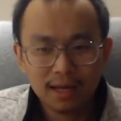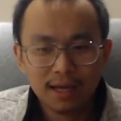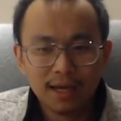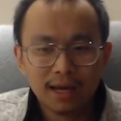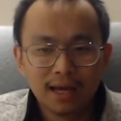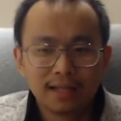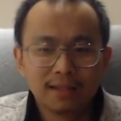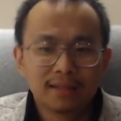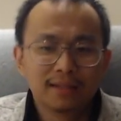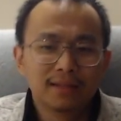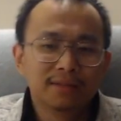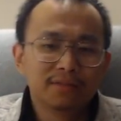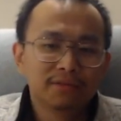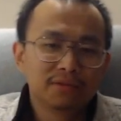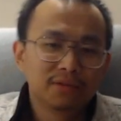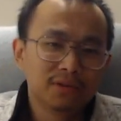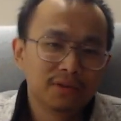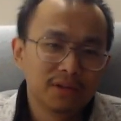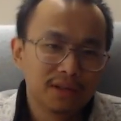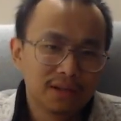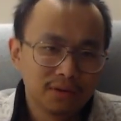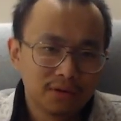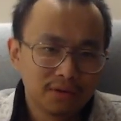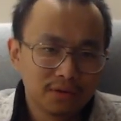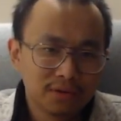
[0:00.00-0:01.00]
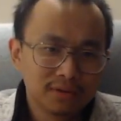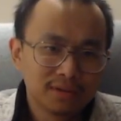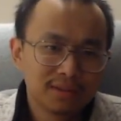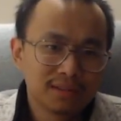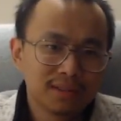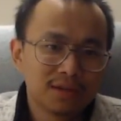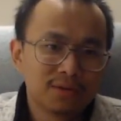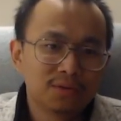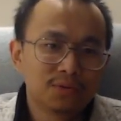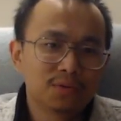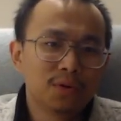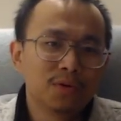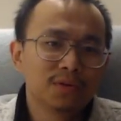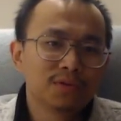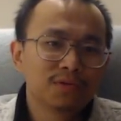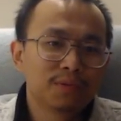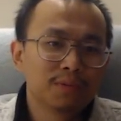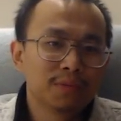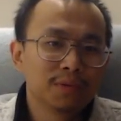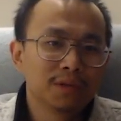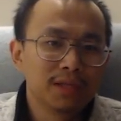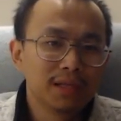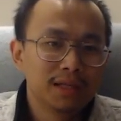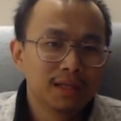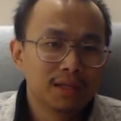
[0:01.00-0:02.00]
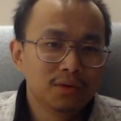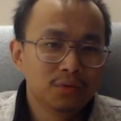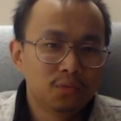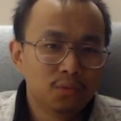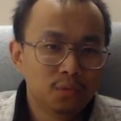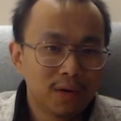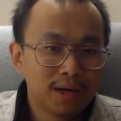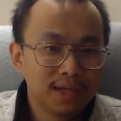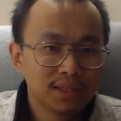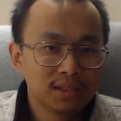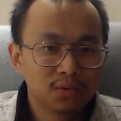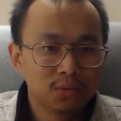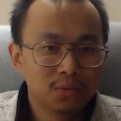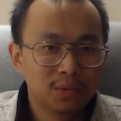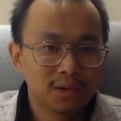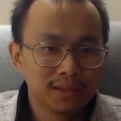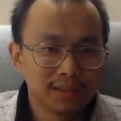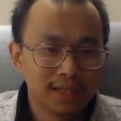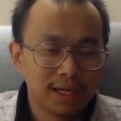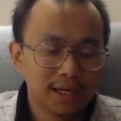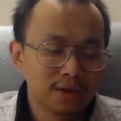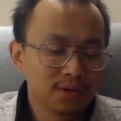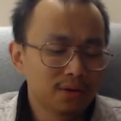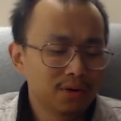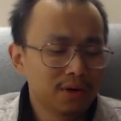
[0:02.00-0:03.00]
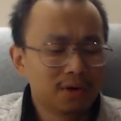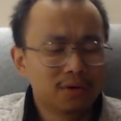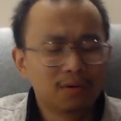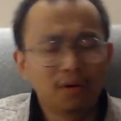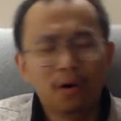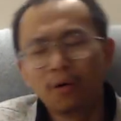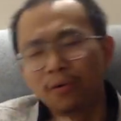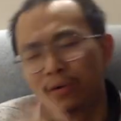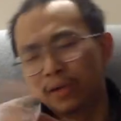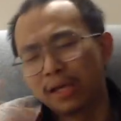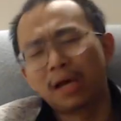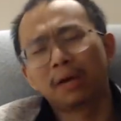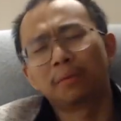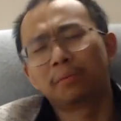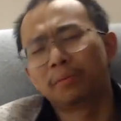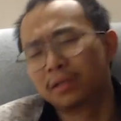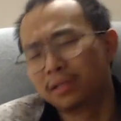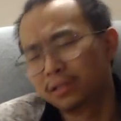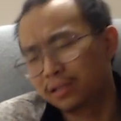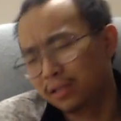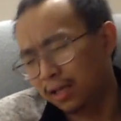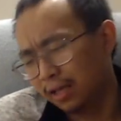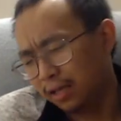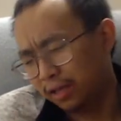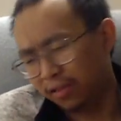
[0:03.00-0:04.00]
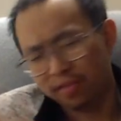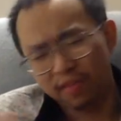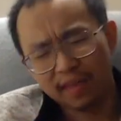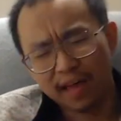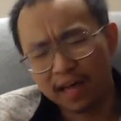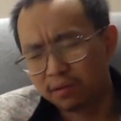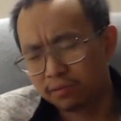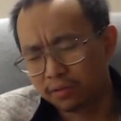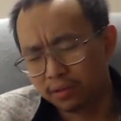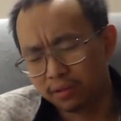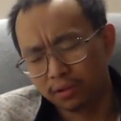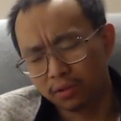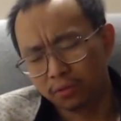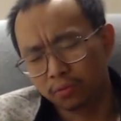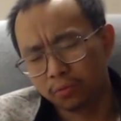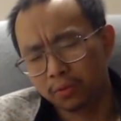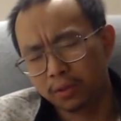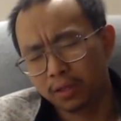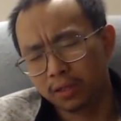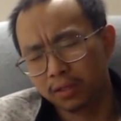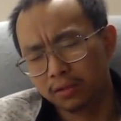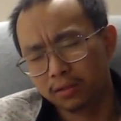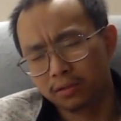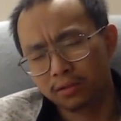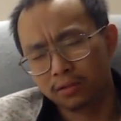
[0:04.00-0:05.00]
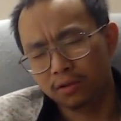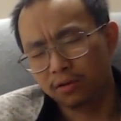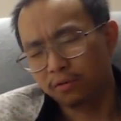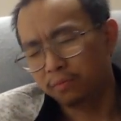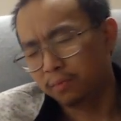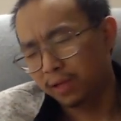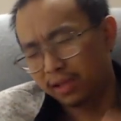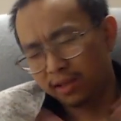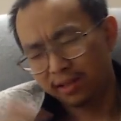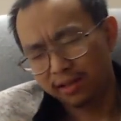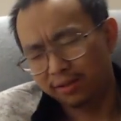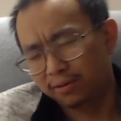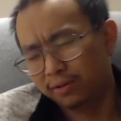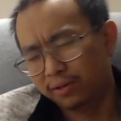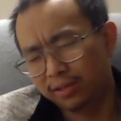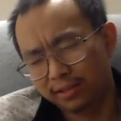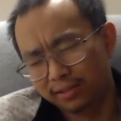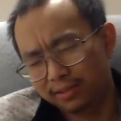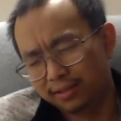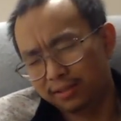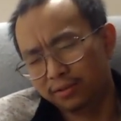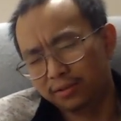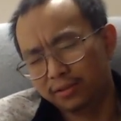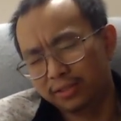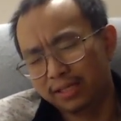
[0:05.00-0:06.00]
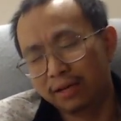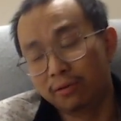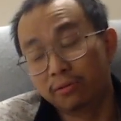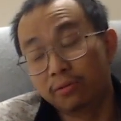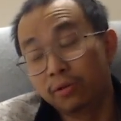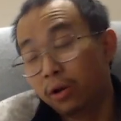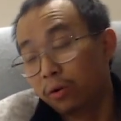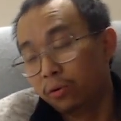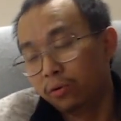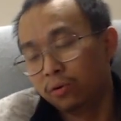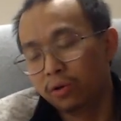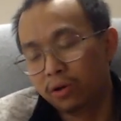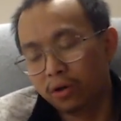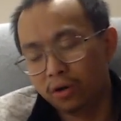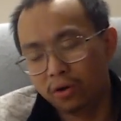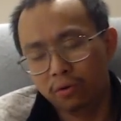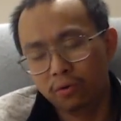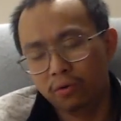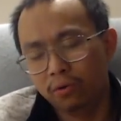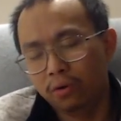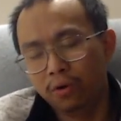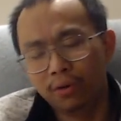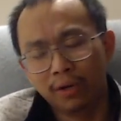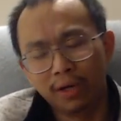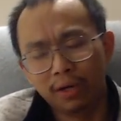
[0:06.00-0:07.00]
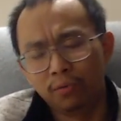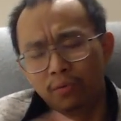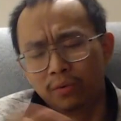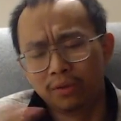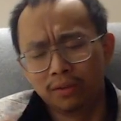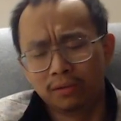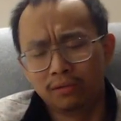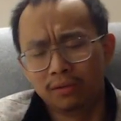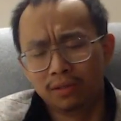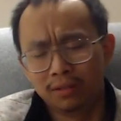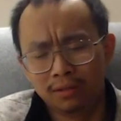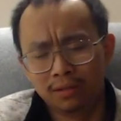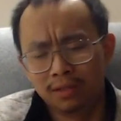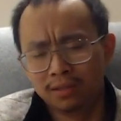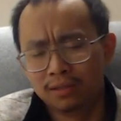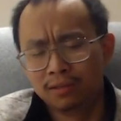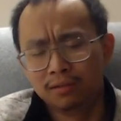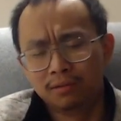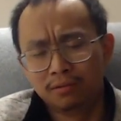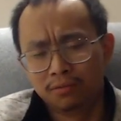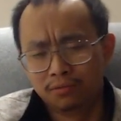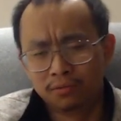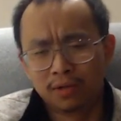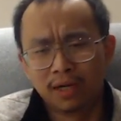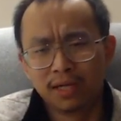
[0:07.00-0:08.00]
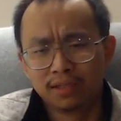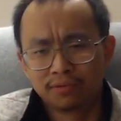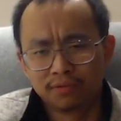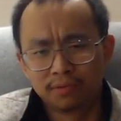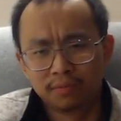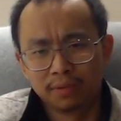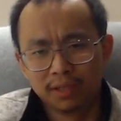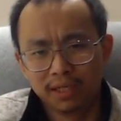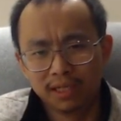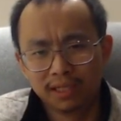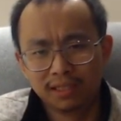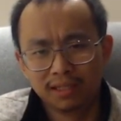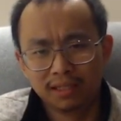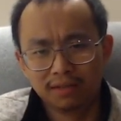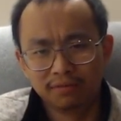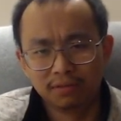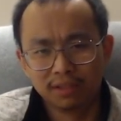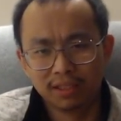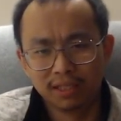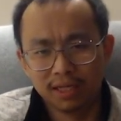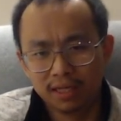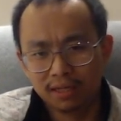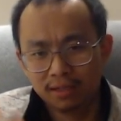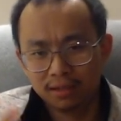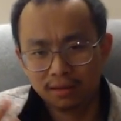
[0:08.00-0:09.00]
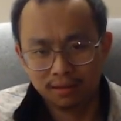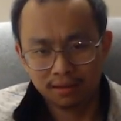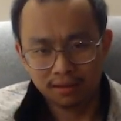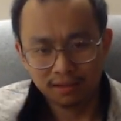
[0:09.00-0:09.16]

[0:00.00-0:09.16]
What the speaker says: And then if the sun rose from the west one day, you go, oh yeah, but it's like 1,000 to 1. So my theory is still sound. No, you go, okay, well, it doesn't rise from the east every day.